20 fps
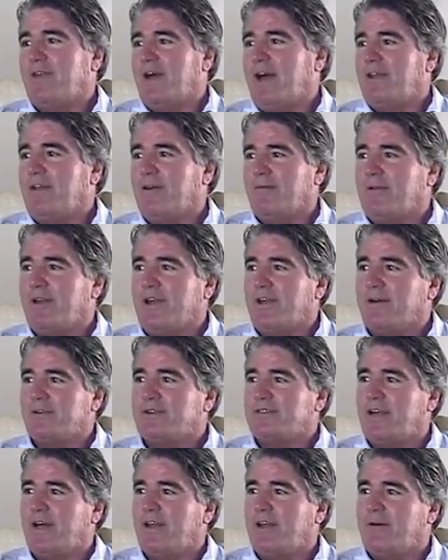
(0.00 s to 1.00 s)
that. Nobody
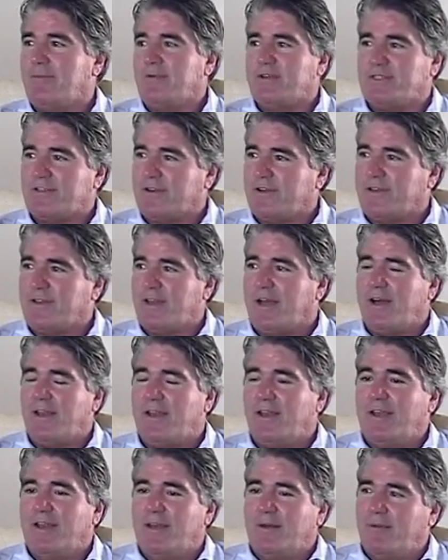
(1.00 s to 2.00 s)
knows that. Nobody's heard that.
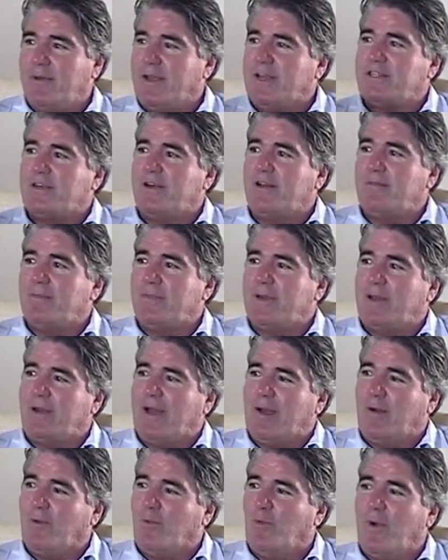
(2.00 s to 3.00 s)
But he told me
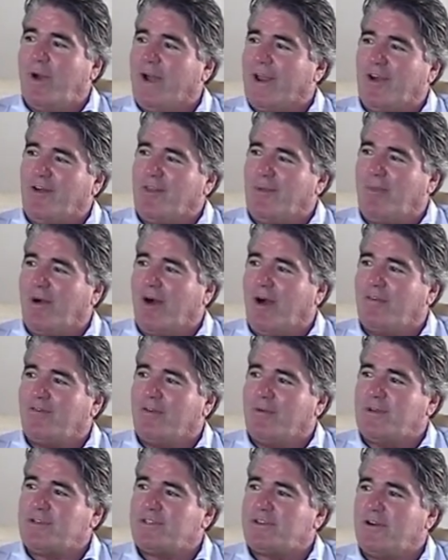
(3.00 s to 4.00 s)
where he got the bark
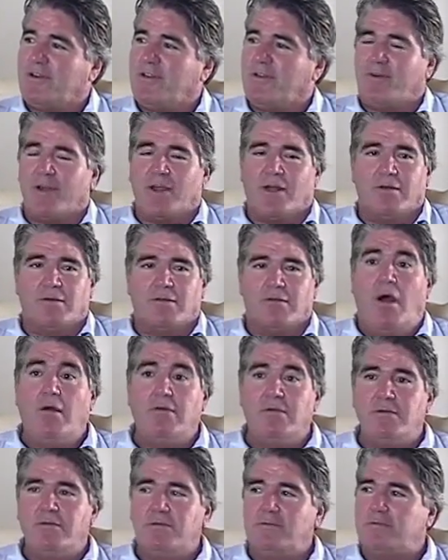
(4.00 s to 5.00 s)
from. He used to go to the ring and go,
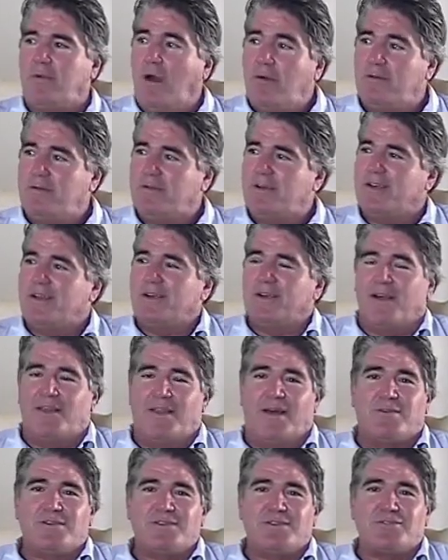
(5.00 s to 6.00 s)
woo, woo, and
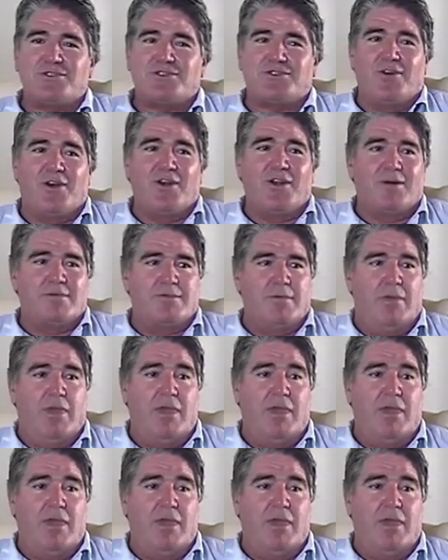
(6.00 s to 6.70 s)
that was he was throwing up.